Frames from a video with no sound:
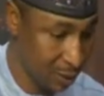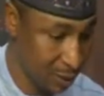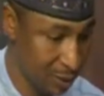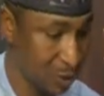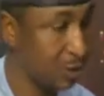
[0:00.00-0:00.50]

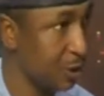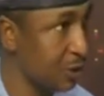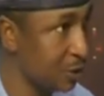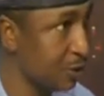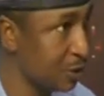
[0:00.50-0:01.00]
it
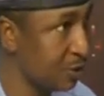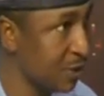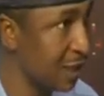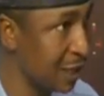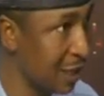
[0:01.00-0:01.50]
doesn't also
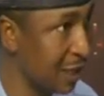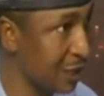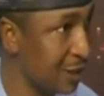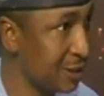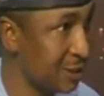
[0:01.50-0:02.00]
mean that INEC I, I,
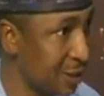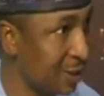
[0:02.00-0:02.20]
is trying